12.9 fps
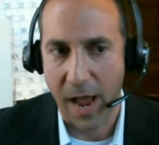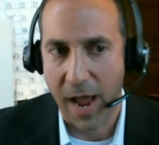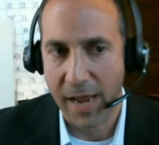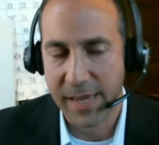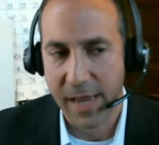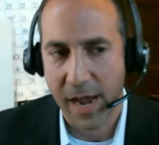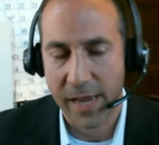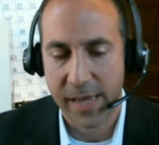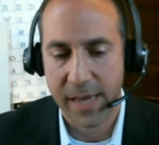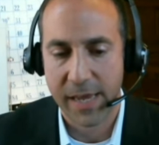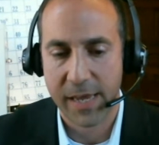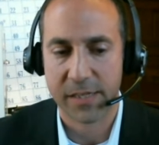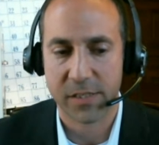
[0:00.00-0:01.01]
I, I
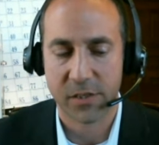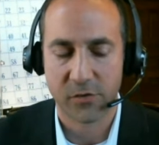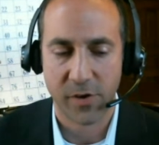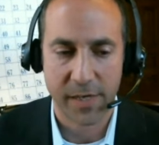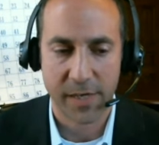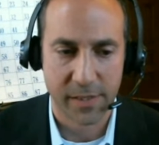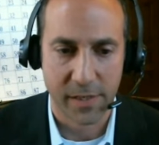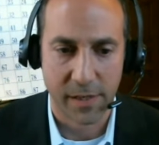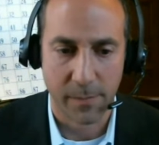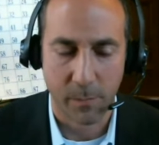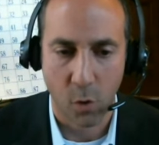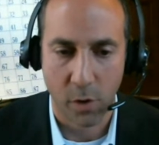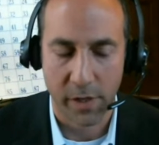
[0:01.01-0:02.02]
can't stress the
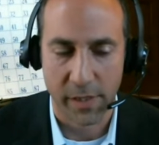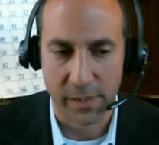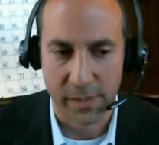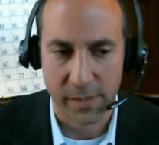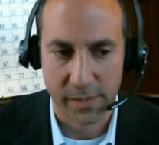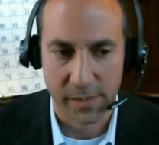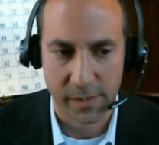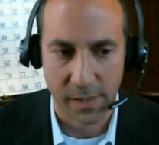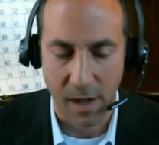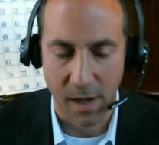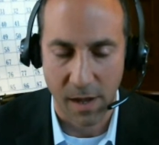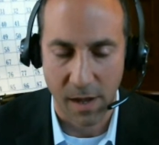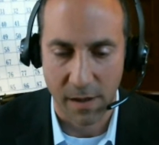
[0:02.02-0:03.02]
importance
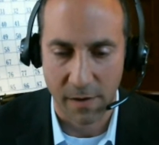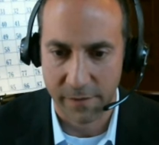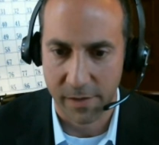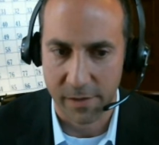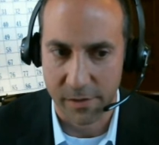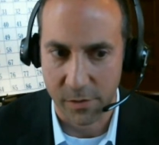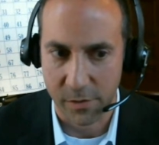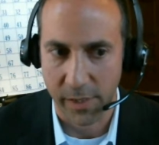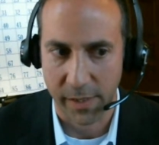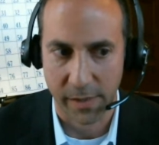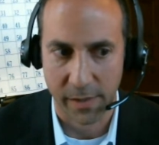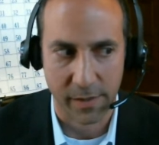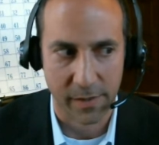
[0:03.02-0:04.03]
of
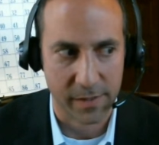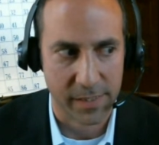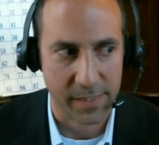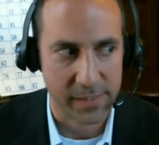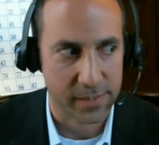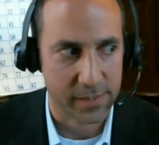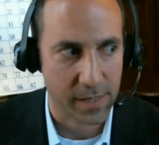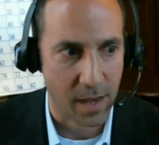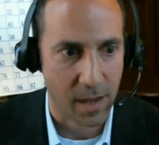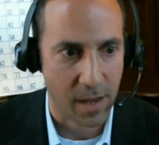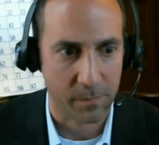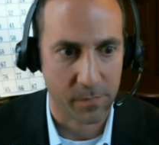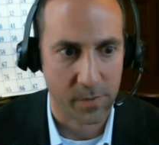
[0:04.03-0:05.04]
doing these
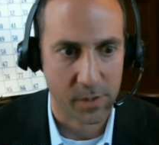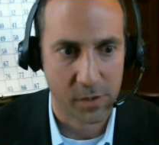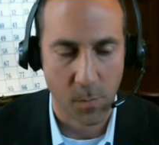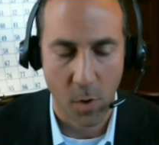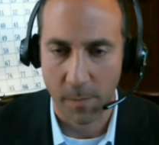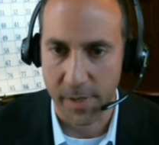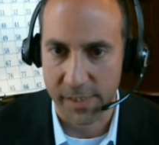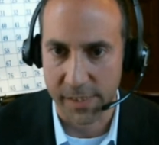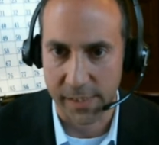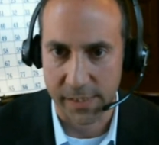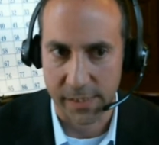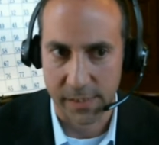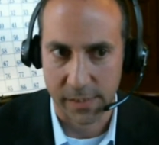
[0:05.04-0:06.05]
um, small
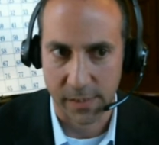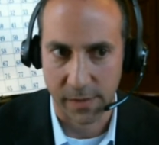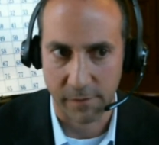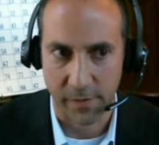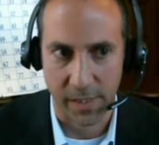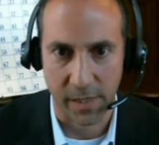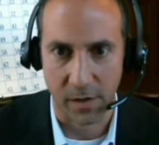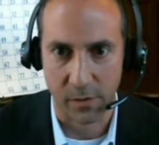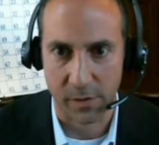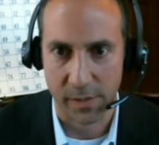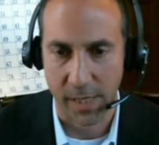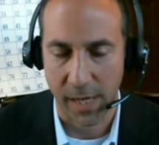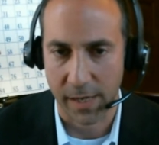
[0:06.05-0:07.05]
business
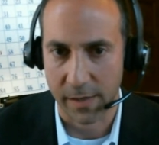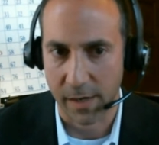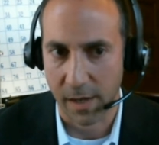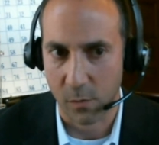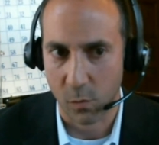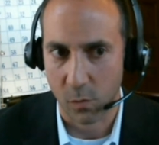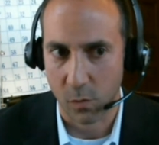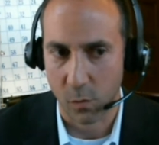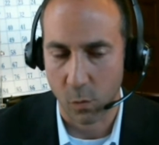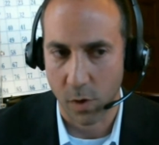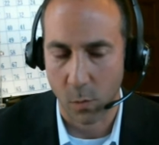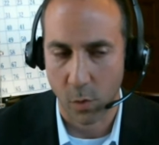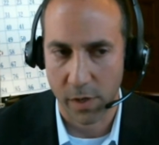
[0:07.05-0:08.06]
videos. And
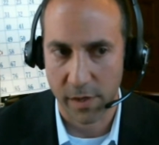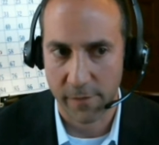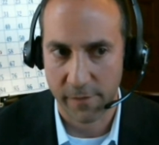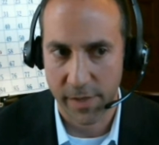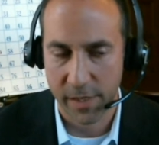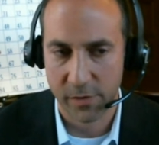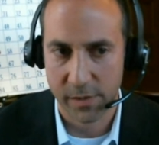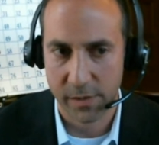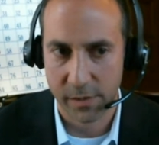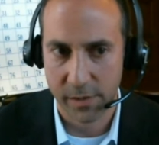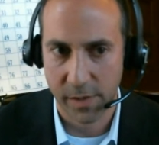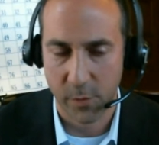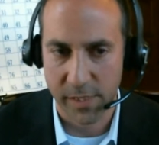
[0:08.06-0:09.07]
one of the videos
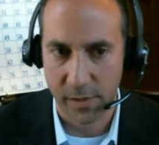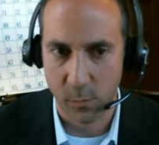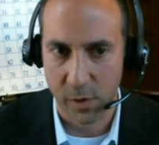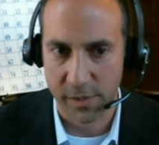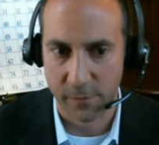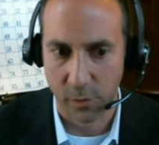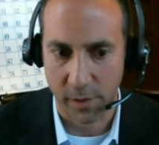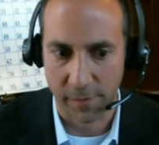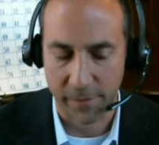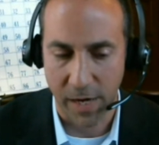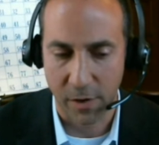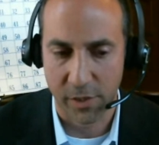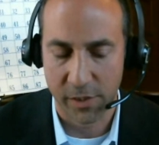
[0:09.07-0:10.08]
that we did was for a
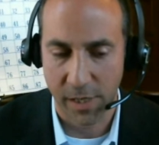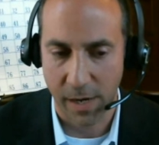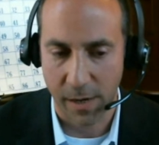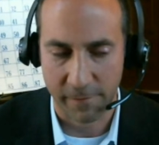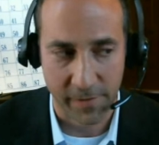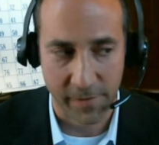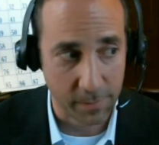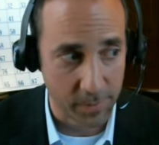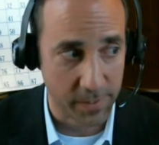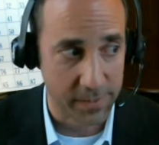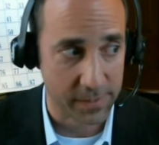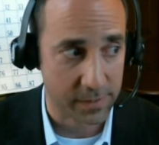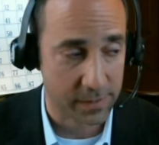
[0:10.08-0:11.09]
flower shop, a family
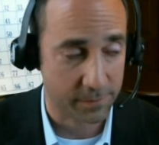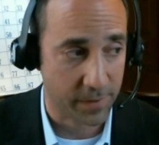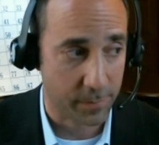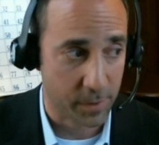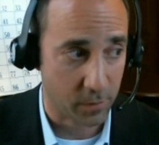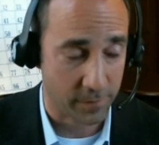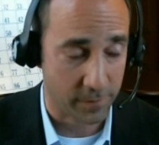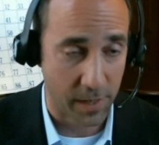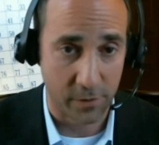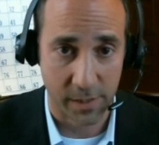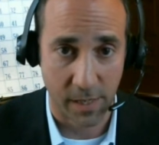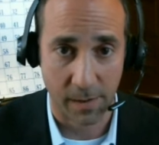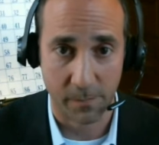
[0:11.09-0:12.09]
business, family-owned
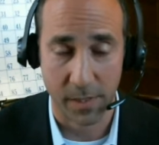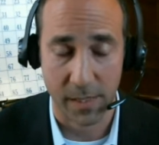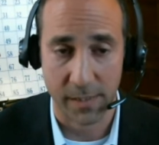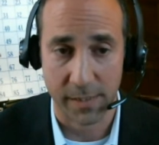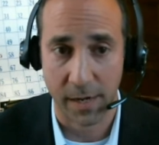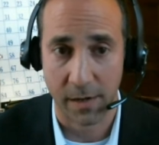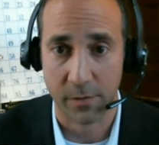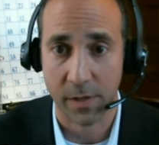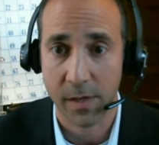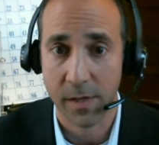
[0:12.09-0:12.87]
flower shop in town